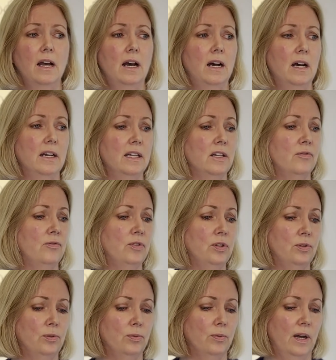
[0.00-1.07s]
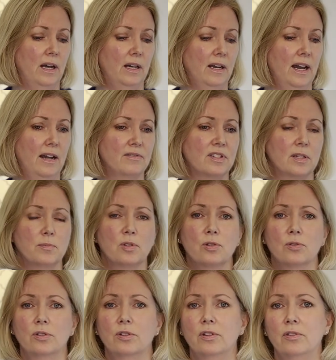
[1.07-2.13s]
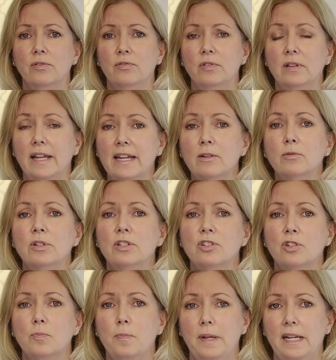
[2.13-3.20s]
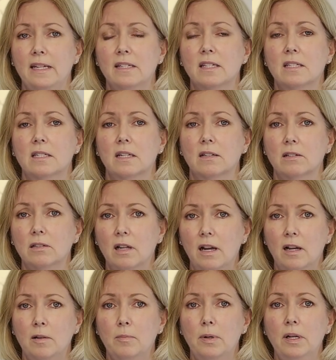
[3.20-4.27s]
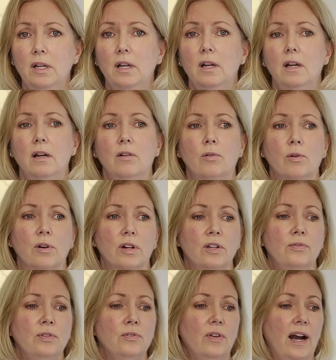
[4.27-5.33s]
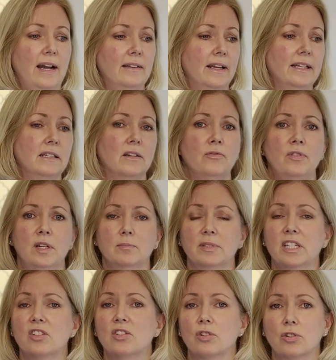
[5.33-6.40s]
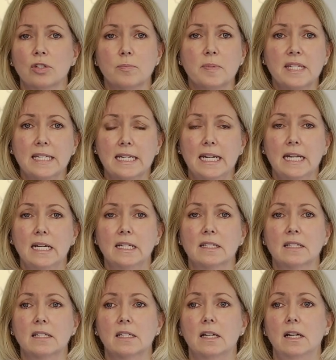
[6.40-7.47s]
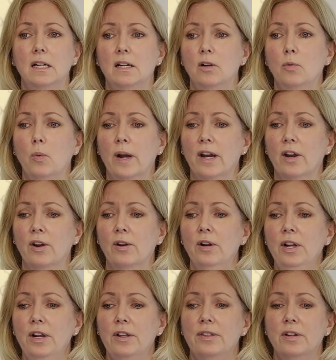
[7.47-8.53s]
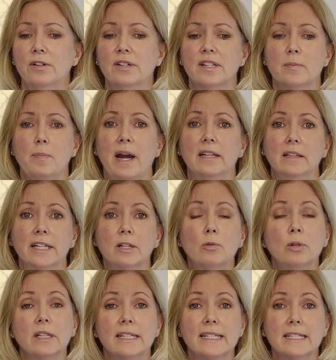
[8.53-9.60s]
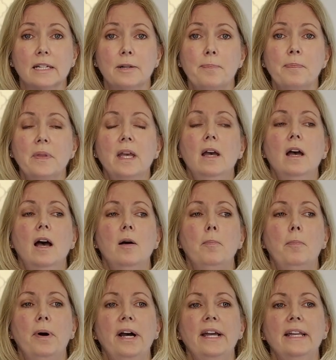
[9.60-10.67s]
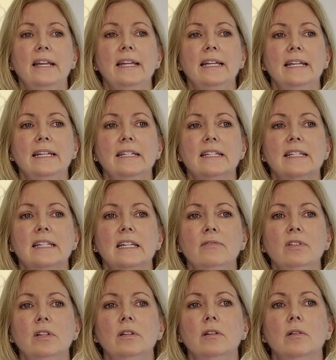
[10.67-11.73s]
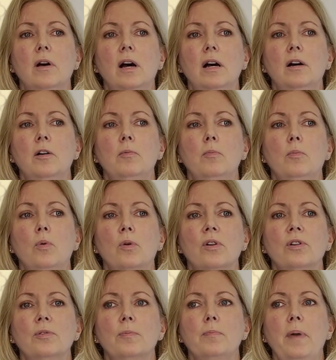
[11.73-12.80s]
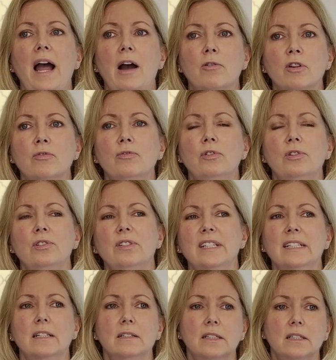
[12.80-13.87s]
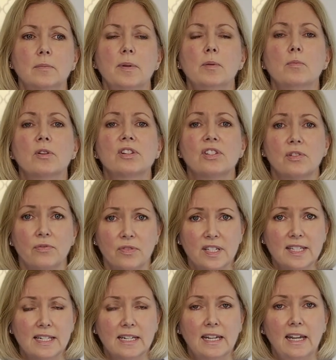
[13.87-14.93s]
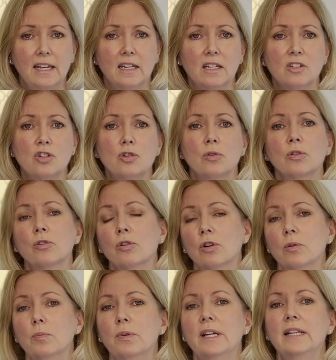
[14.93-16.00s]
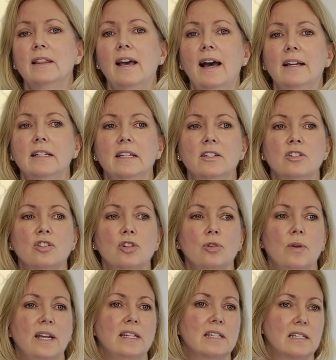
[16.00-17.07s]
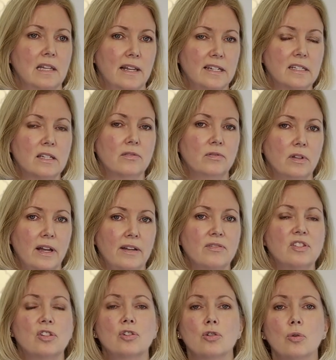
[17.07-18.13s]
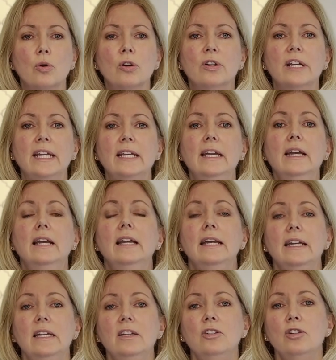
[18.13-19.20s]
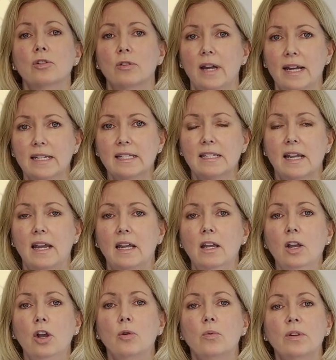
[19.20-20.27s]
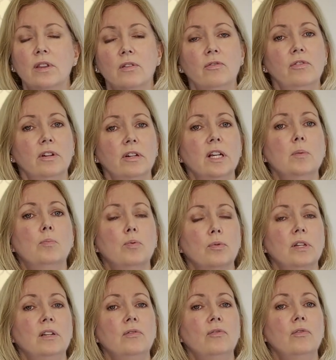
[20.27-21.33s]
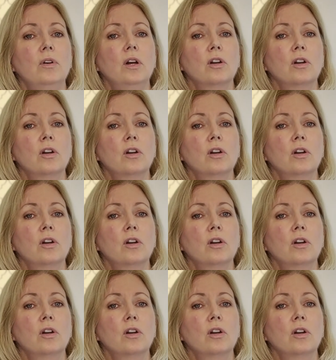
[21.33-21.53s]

if you have some sort of language-based club, or if you've highlighted a family circumstance where there is bilingualism. But it is even more powerful and a little bit more sophisticated to incorporate that into a slice of life story in your essay with a very brief